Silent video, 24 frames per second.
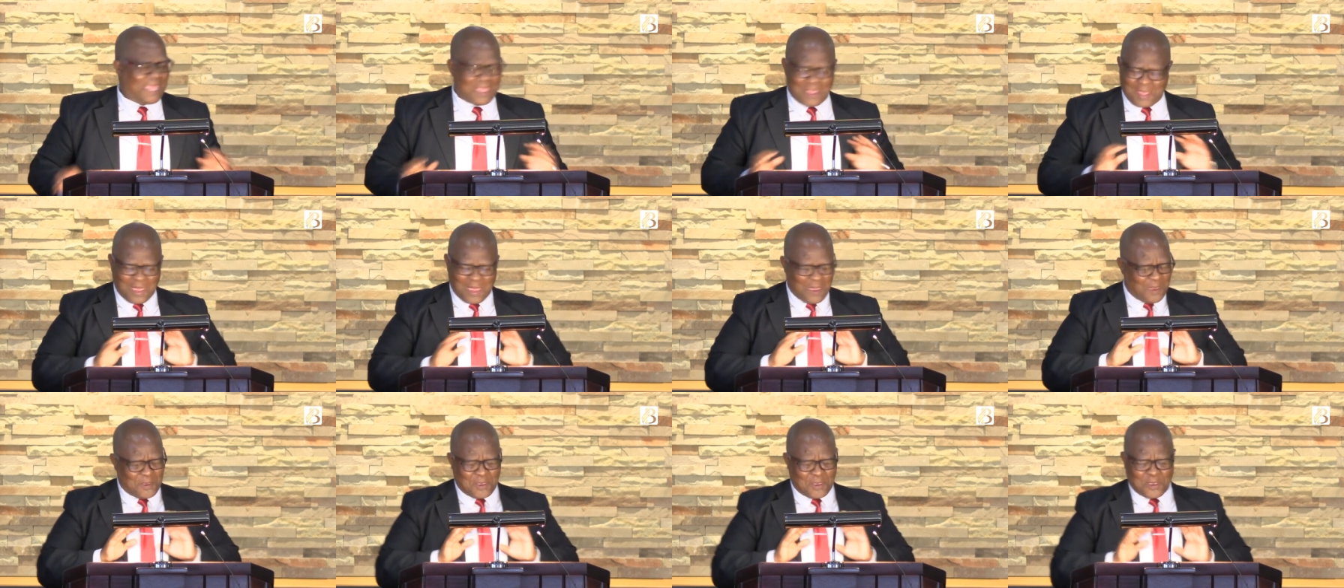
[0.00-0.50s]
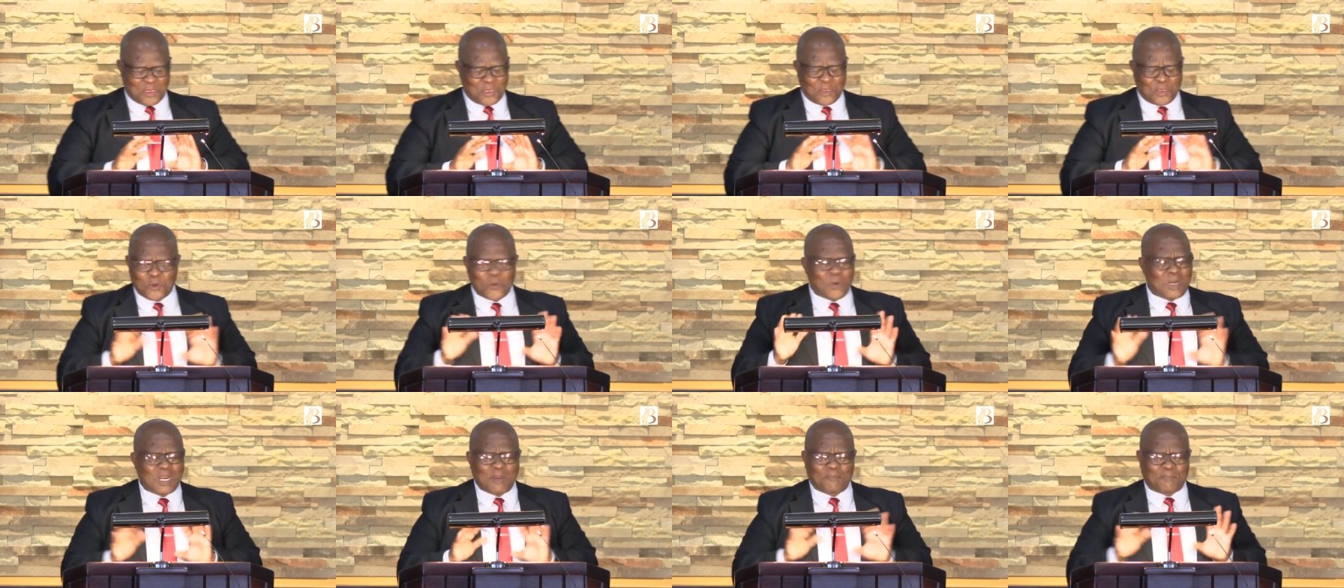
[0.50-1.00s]

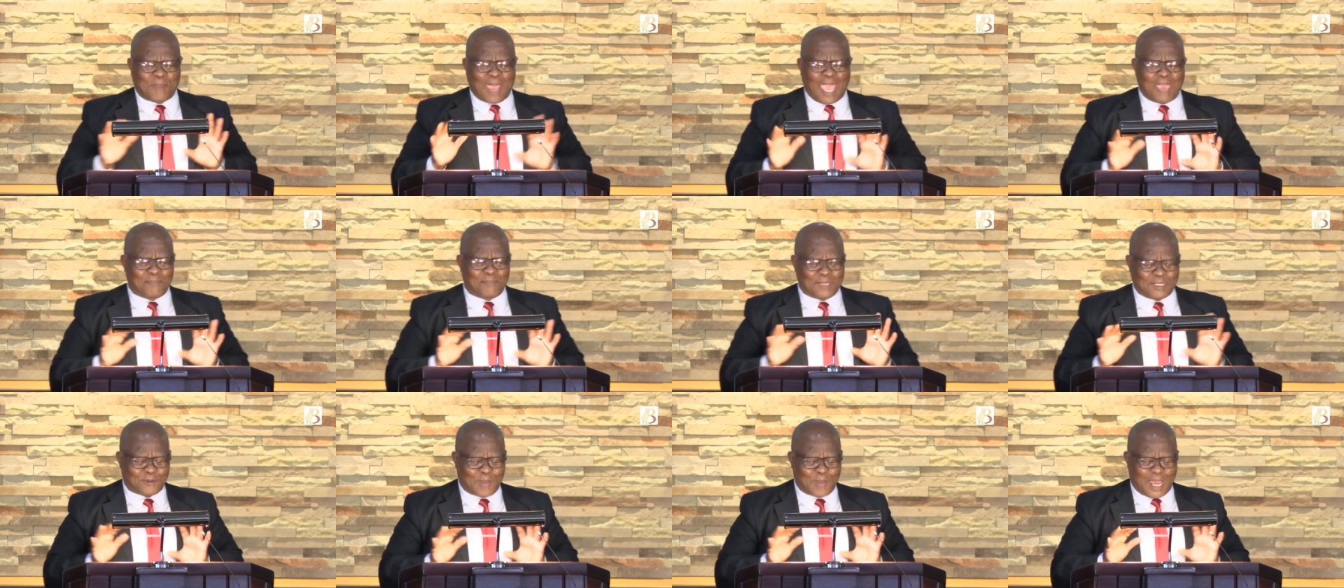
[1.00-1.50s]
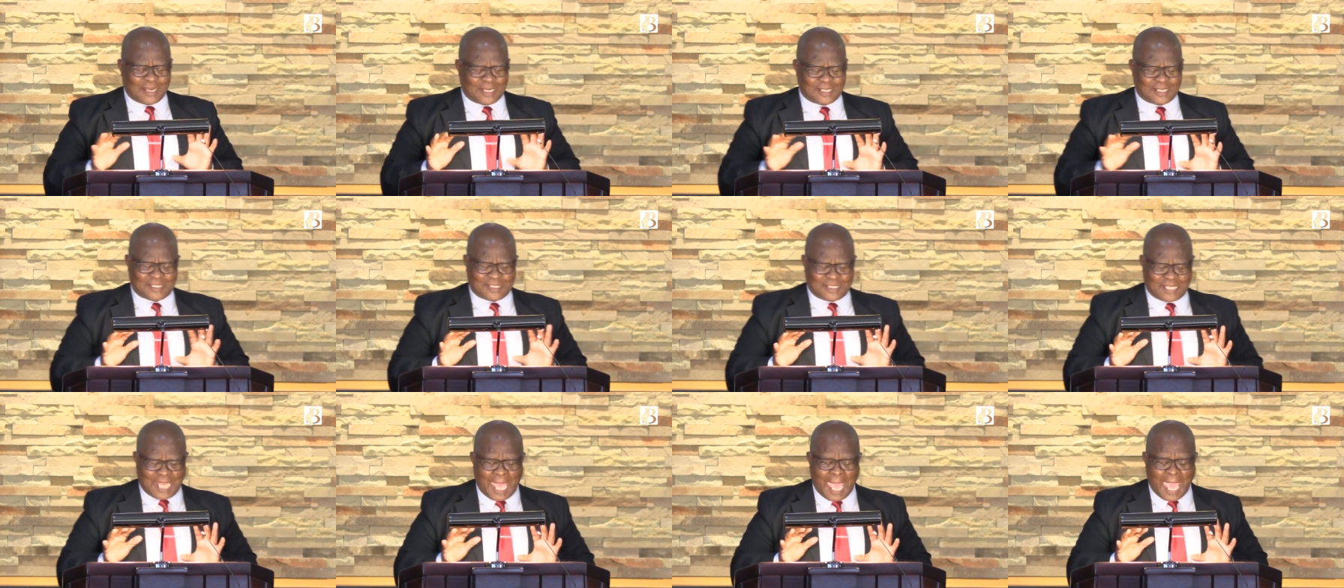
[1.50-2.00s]
You are not able to
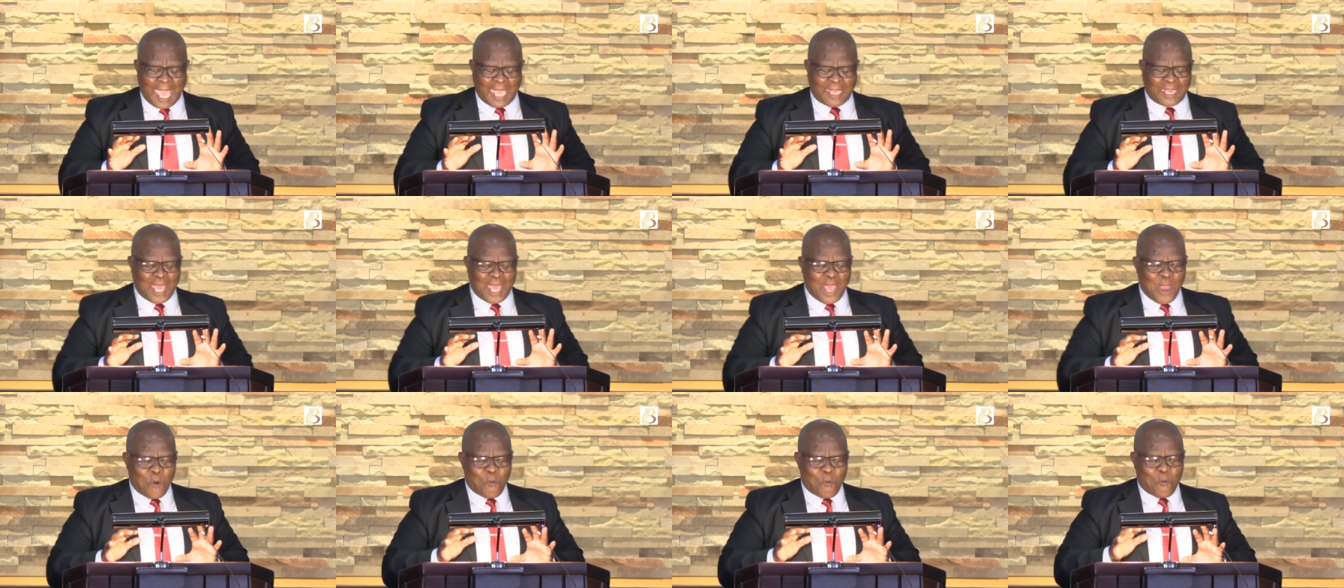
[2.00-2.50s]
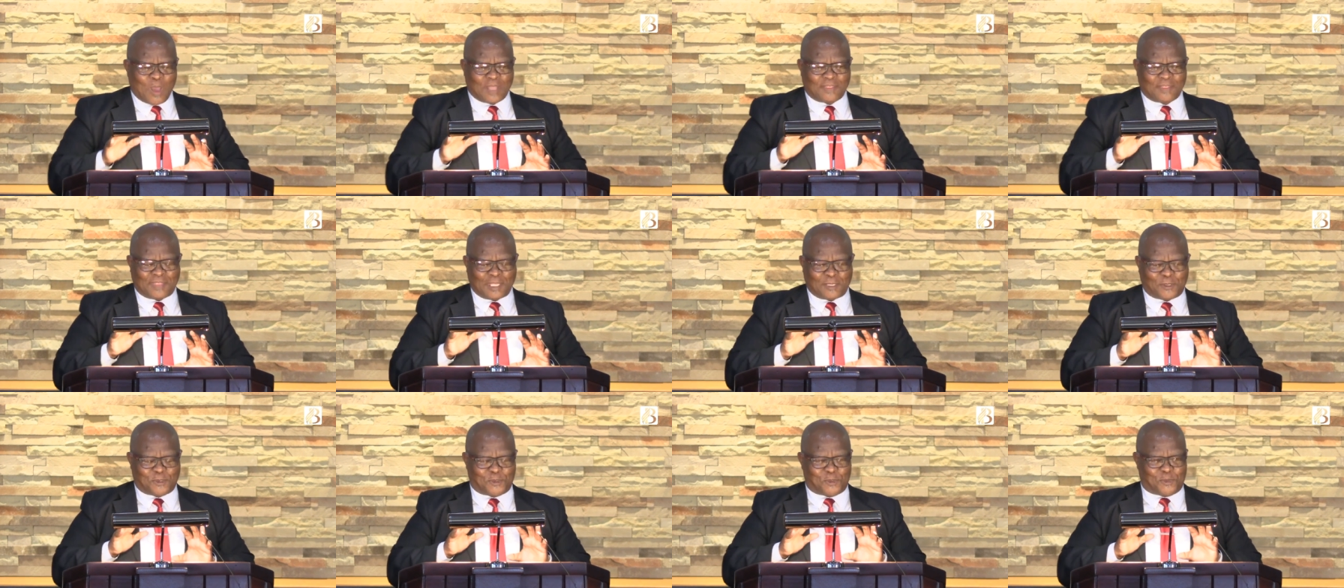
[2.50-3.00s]
understand what the
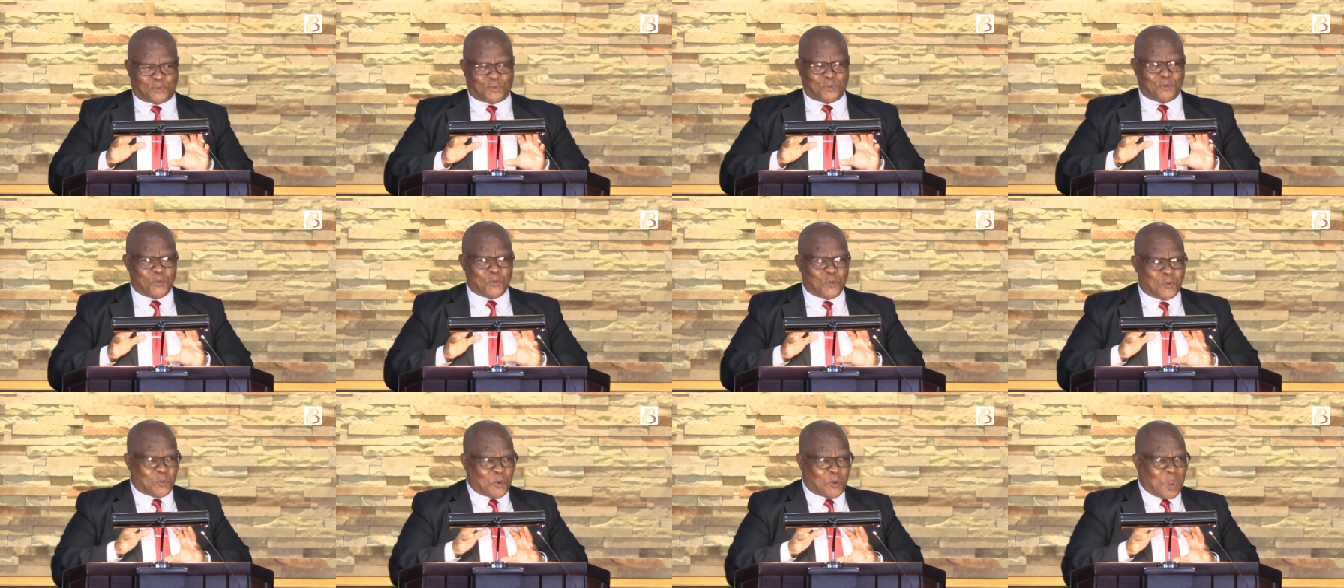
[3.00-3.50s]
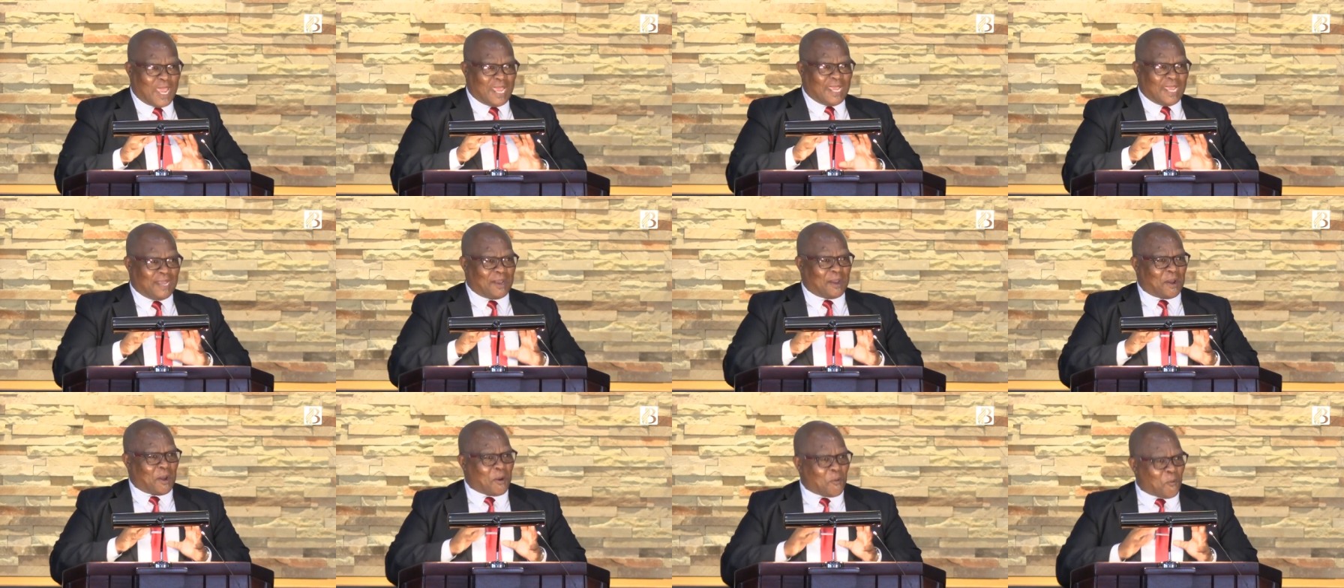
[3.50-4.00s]
two
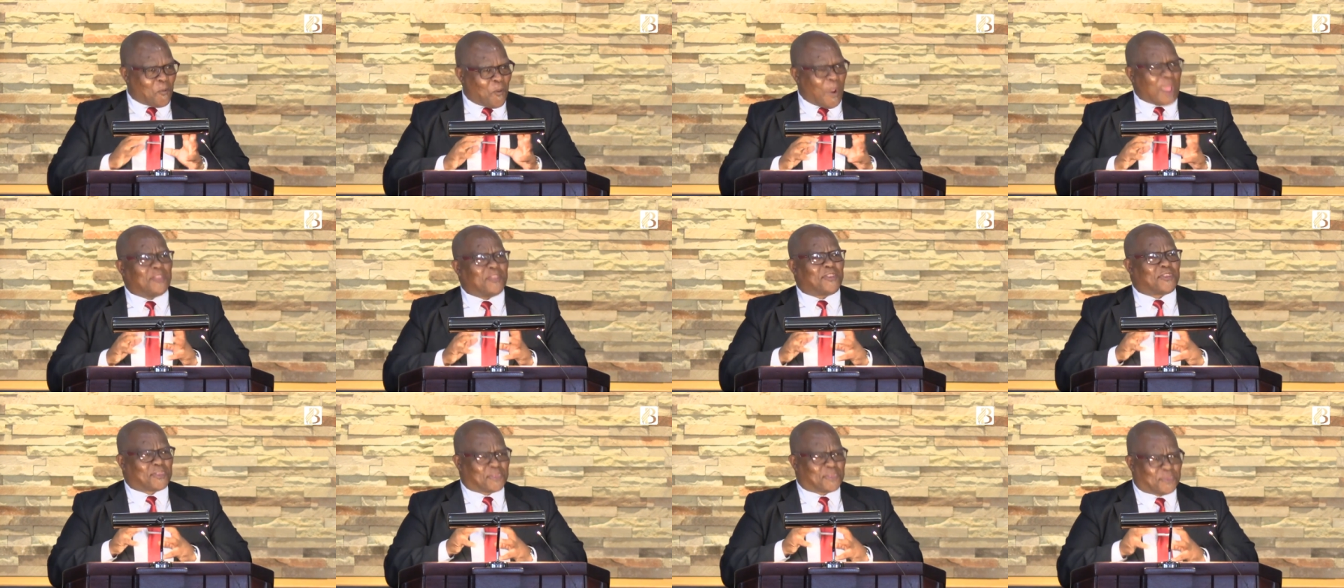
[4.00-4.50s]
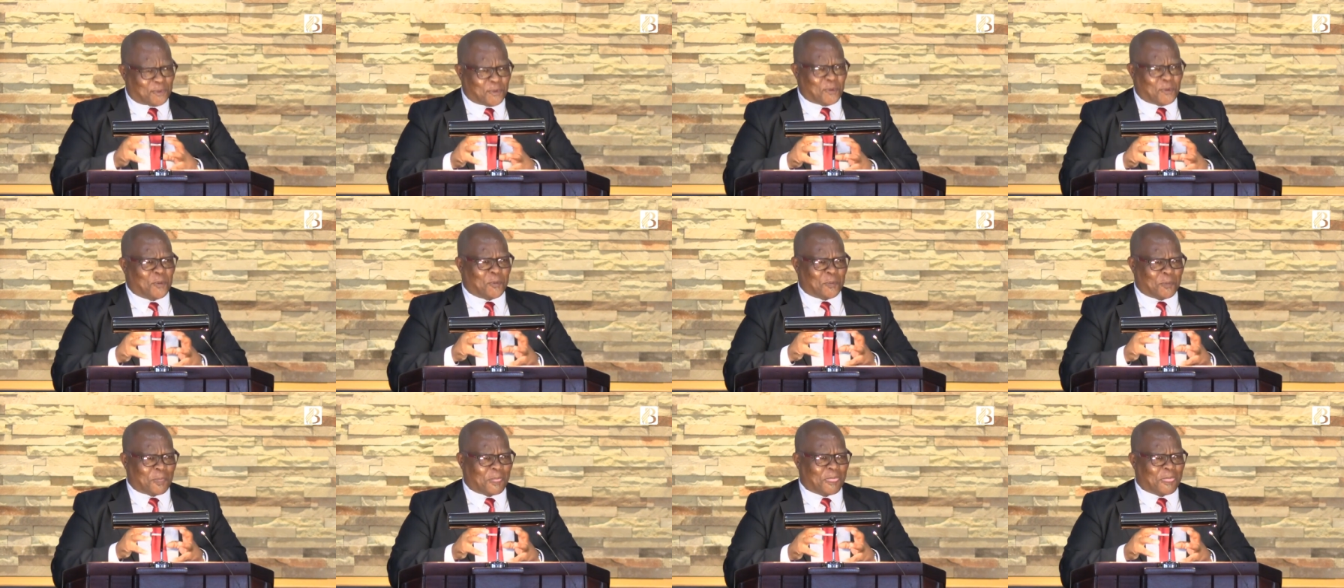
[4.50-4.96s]
uh, went through.